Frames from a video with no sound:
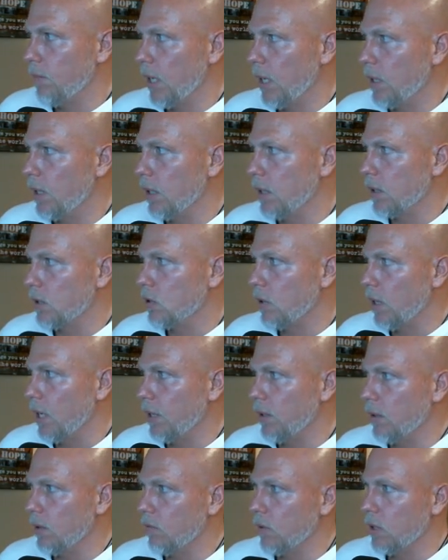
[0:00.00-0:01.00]
making a
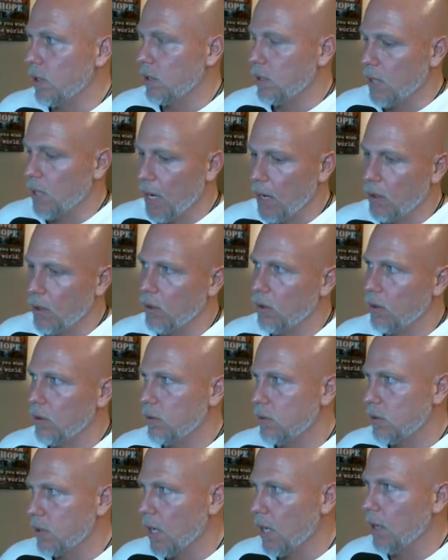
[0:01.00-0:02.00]
trine over to
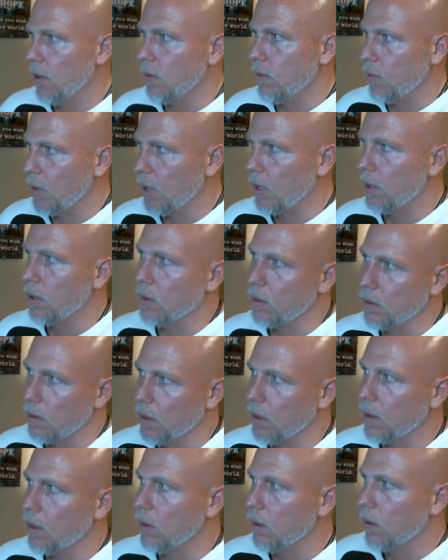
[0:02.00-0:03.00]
Saturn being
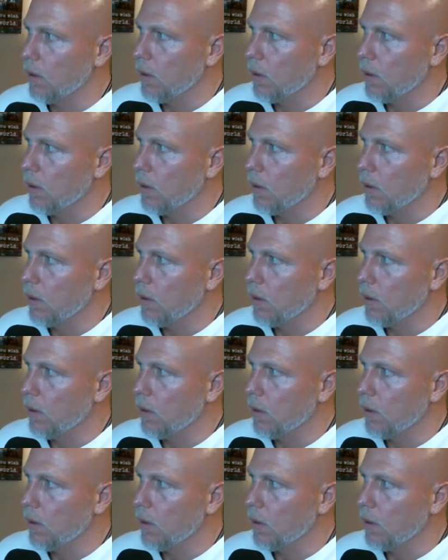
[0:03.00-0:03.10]
the